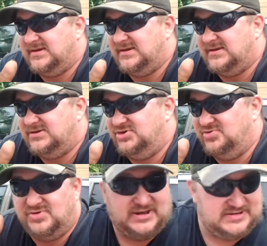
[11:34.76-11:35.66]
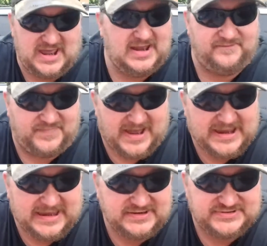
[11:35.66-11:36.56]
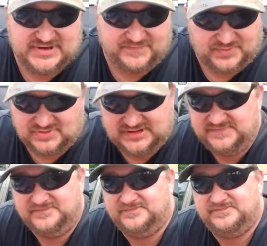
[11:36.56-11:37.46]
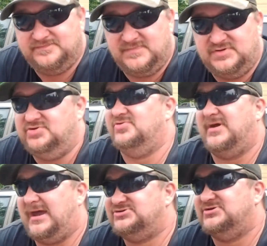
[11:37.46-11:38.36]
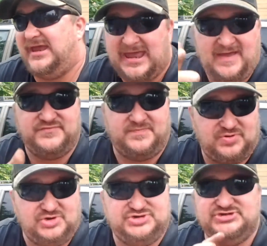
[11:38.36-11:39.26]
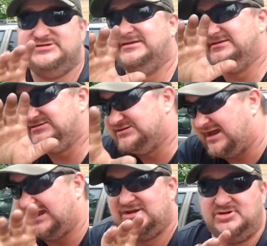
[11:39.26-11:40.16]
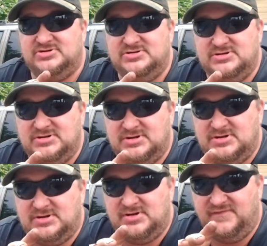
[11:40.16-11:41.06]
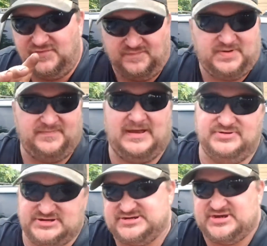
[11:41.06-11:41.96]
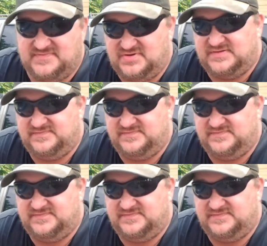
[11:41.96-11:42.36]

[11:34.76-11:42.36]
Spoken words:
You cannot buy it separately. You actually have to purchase the entire fuel pump housing assembly.